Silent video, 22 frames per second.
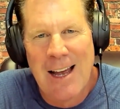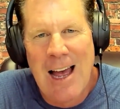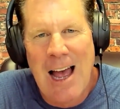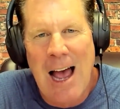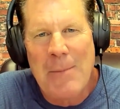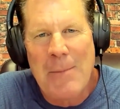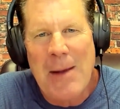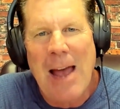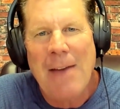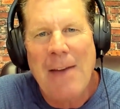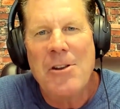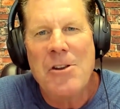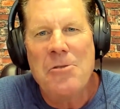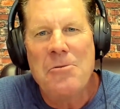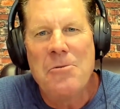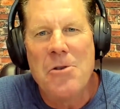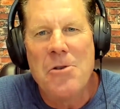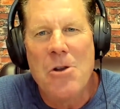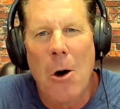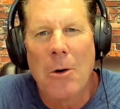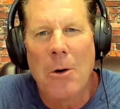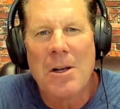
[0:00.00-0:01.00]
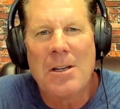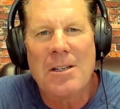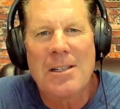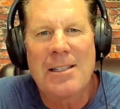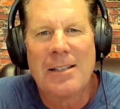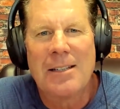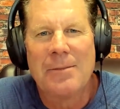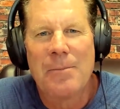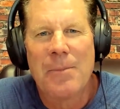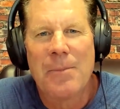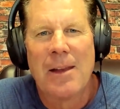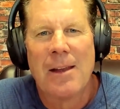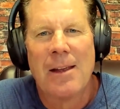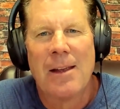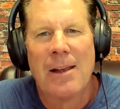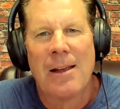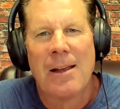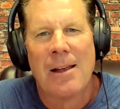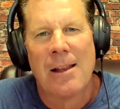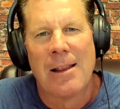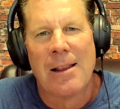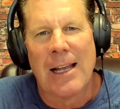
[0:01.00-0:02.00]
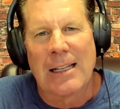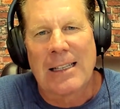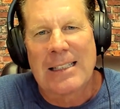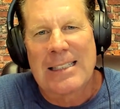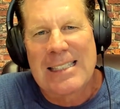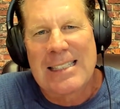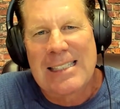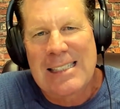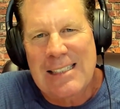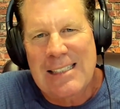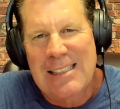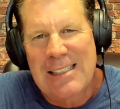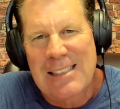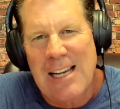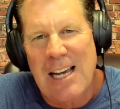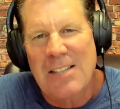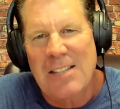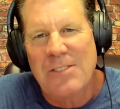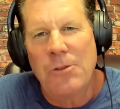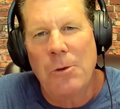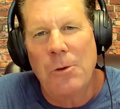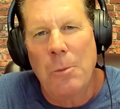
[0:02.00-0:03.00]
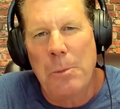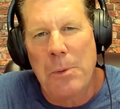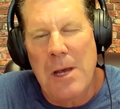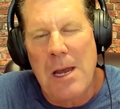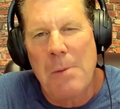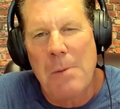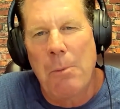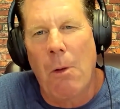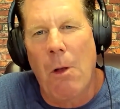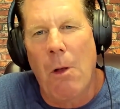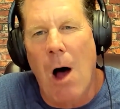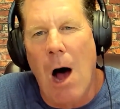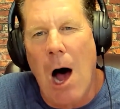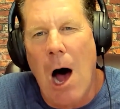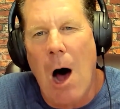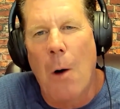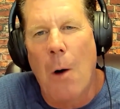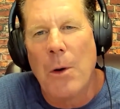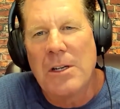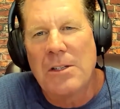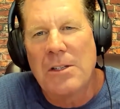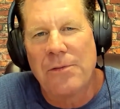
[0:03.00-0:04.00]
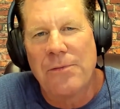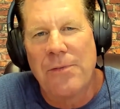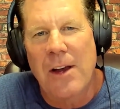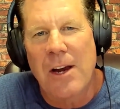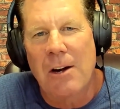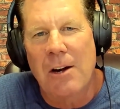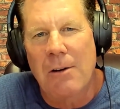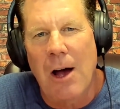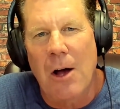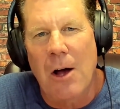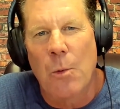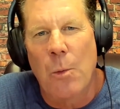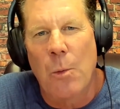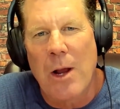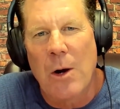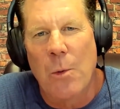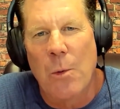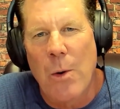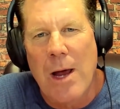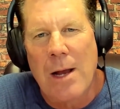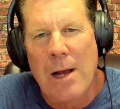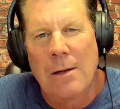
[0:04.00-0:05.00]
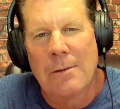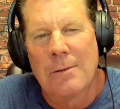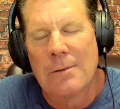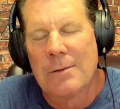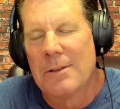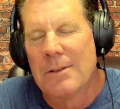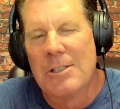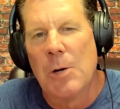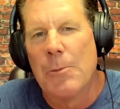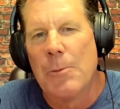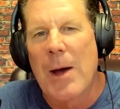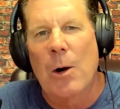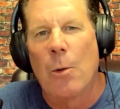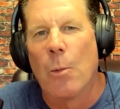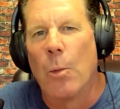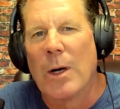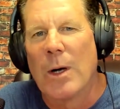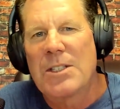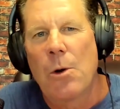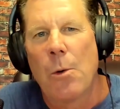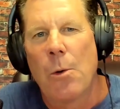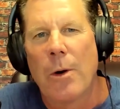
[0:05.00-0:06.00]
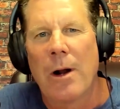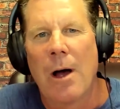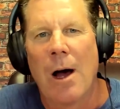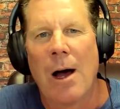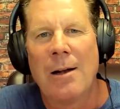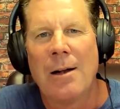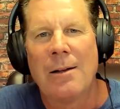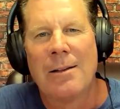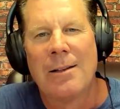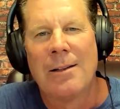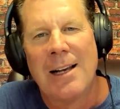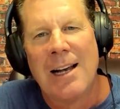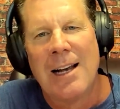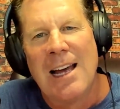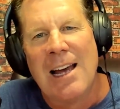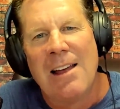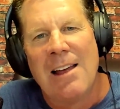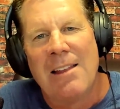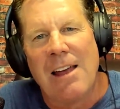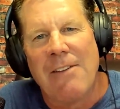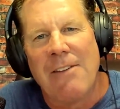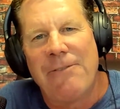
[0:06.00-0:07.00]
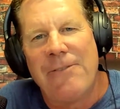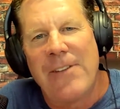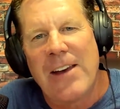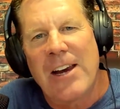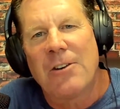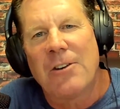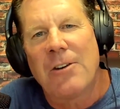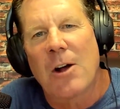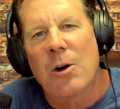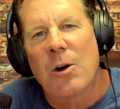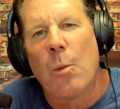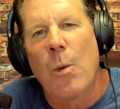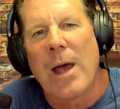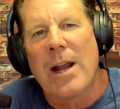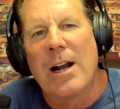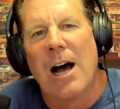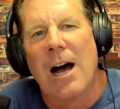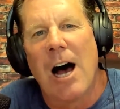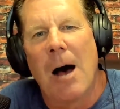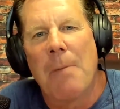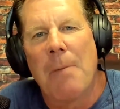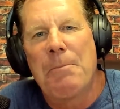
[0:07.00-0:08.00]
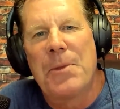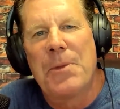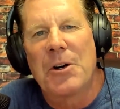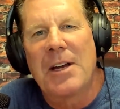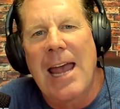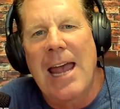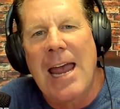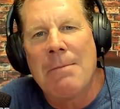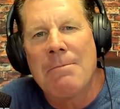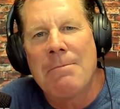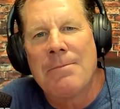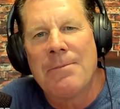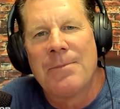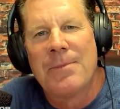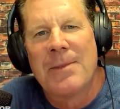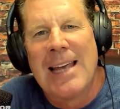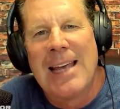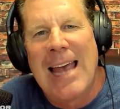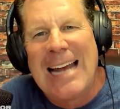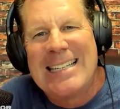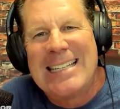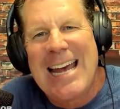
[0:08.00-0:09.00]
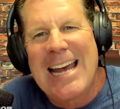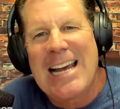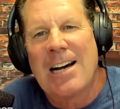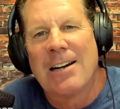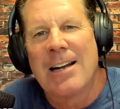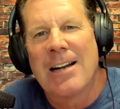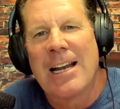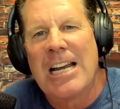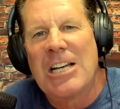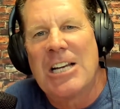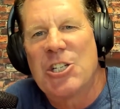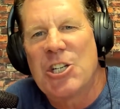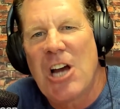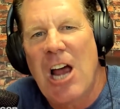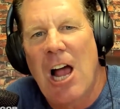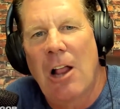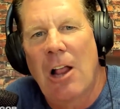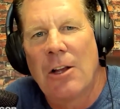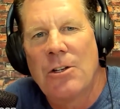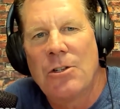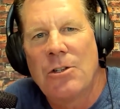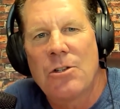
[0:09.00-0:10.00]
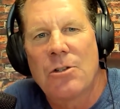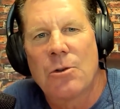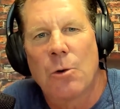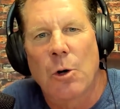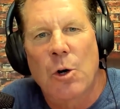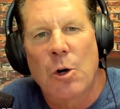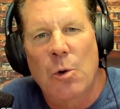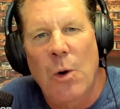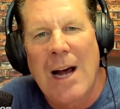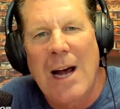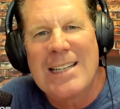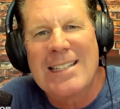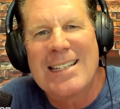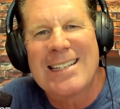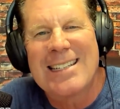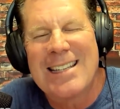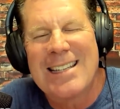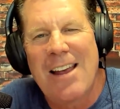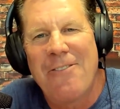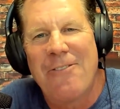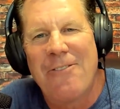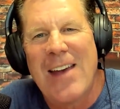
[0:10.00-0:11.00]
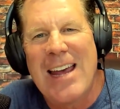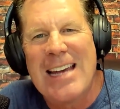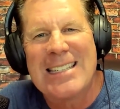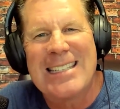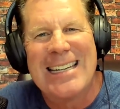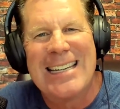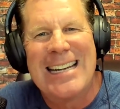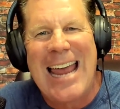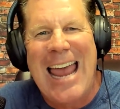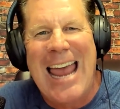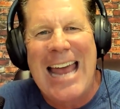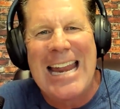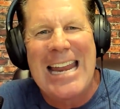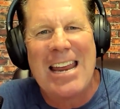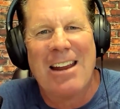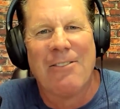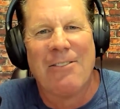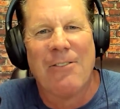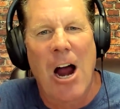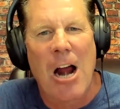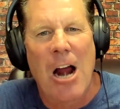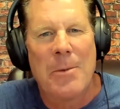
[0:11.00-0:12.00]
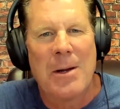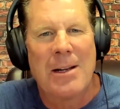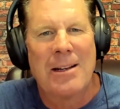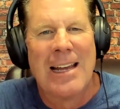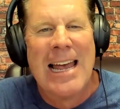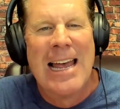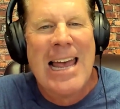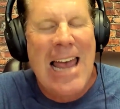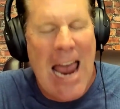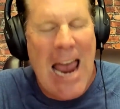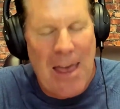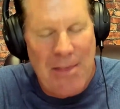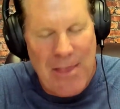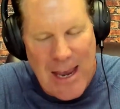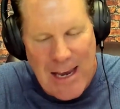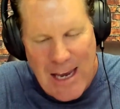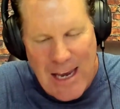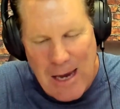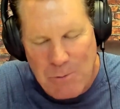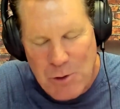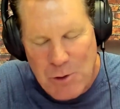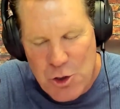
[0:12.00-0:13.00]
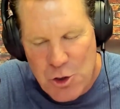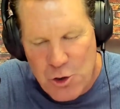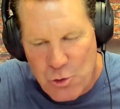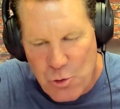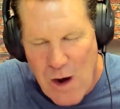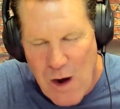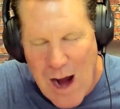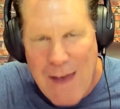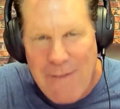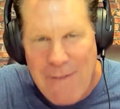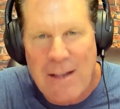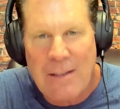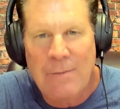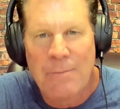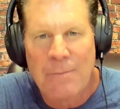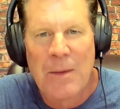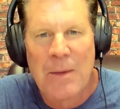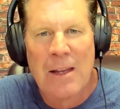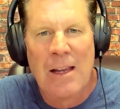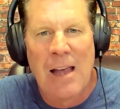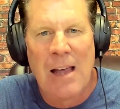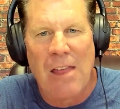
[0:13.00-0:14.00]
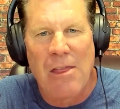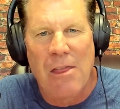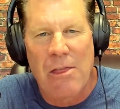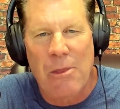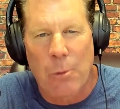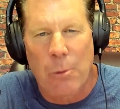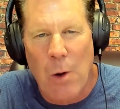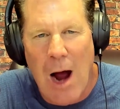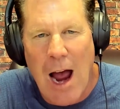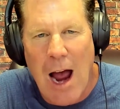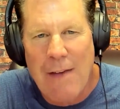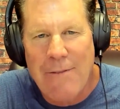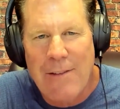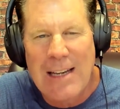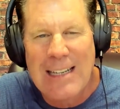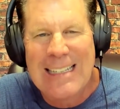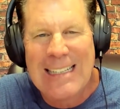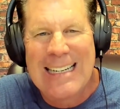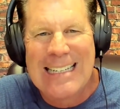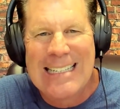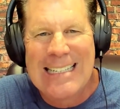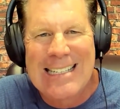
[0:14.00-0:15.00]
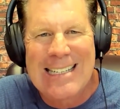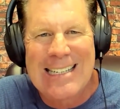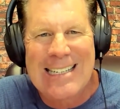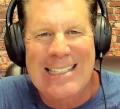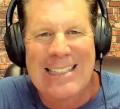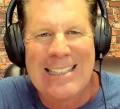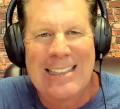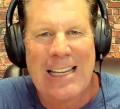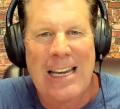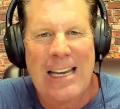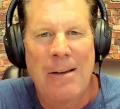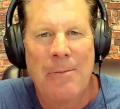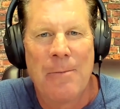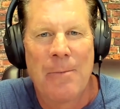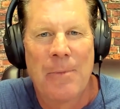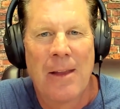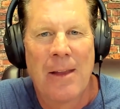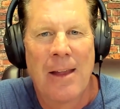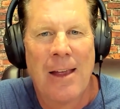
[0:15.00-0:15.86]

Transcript: I mean, haven't you noticed that successful people always figure out a way to win, no matter what's going on? They figure out a way to up their game and take on any challenge or crisis they face in any environment, and they keep striving and thriving consistently.